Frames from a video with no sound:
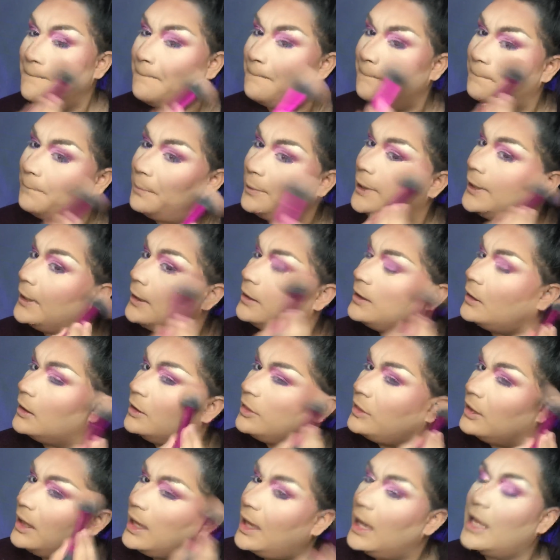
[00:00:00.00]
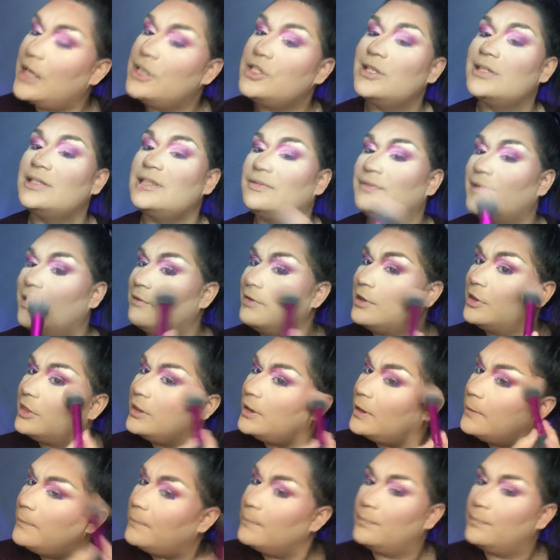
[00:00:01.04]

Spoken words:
blend the edges of everything.